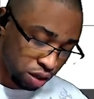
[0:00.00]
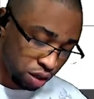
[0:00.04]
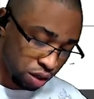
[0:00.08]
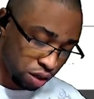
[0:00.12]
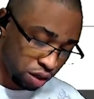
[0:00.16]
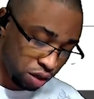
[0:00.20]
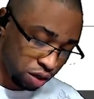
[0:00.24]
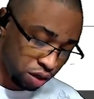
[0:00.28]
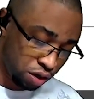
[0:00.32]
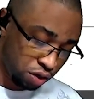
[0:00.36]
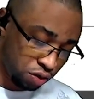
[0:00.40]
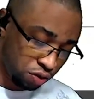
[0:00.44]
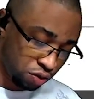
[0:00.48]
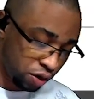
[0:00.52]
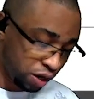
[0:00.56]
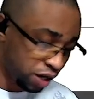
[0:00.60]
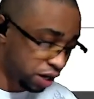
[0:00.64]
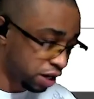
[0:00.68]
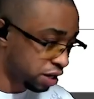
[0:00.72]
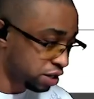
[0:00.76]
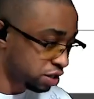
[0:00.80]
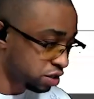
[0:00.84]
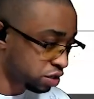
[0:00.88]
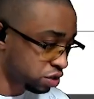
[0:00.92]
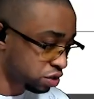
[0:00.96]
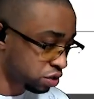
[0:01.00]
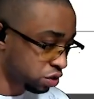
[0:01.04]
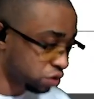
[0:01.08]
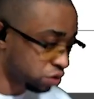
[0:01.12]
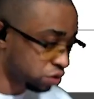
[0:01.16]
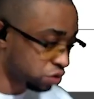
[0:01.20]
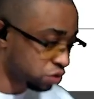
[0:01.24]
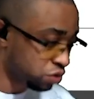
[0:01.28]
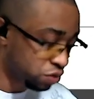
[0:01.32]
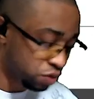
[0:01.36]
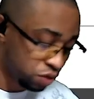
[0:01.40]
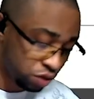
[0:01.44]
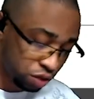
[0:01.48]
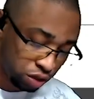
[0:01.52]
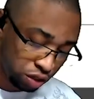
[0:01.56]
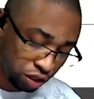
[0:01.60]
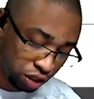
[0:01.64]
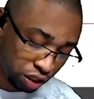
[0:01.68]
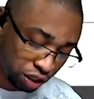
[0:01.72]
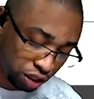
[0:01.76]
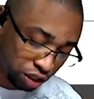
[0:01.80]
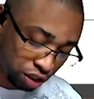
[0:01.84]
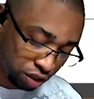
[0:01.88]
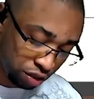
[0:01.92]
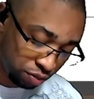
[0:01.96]
All right, so
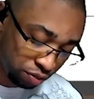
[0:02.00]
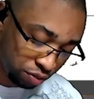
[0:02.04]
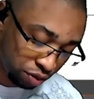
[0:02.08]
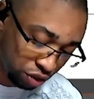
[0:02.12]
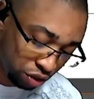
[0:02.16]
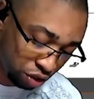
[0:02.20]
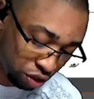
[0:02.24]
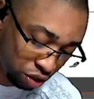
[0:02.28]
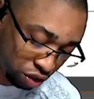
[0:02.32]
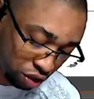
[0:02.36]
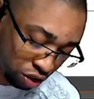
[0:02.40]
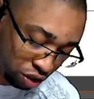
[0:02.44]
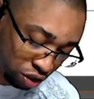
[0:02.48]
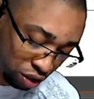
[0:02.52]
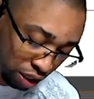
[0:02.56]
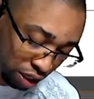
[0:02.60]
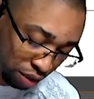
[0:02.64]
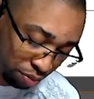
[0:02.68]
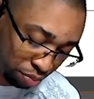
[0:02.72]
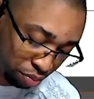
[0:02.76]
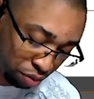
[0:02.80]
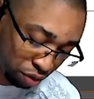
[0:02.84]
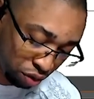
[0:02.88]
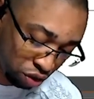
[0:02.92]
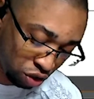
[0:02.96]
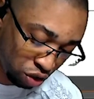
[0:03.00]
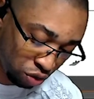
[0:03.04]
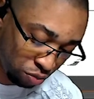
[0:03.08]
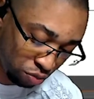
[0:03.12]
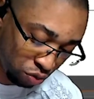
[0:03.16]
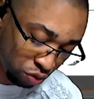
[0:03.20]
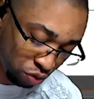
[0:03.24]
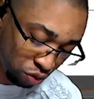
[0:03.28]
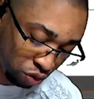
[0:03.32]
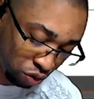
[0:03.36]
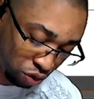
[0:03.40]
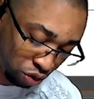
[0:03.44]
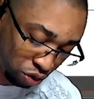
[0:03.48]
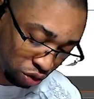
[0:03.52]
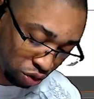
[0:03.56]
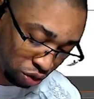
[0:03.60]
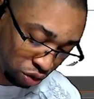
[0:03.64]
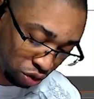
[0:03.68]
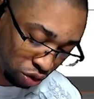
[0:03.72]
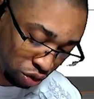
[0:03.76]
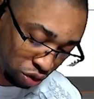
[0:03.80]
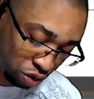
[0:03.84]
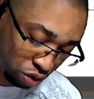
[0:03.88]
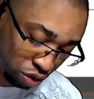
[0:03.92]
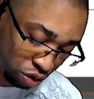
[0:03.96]
let's kind of put some more
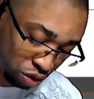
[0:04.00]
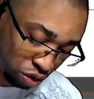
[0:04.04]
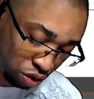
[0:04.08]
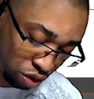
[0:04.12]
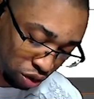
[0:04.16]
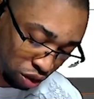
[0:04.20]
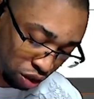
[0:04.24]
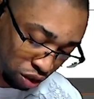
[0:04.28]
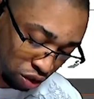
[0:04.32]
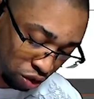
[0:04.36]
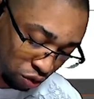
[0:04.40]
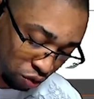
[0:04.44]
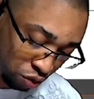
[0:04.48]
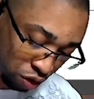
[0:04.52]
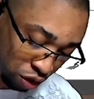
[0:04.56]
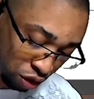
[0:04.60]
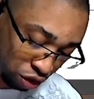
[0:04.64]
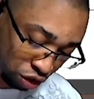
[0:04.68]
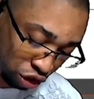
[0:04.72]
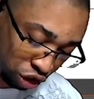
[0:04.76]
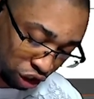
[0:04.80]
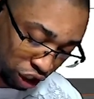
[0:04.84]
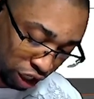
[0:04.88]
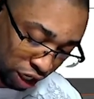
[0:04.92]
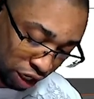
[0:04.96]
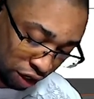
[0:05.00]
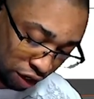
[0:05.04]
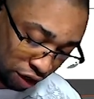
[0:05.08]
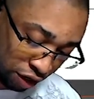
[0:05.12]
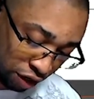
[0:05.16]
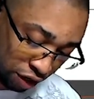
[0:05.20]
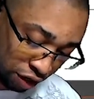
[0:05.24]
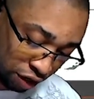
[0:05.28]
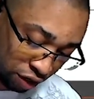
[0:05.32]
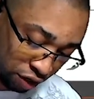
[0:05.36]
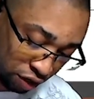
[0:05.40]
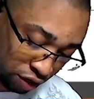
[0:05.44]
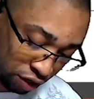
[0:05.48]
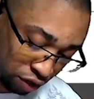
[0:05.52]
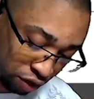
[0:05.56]
into her chair here, her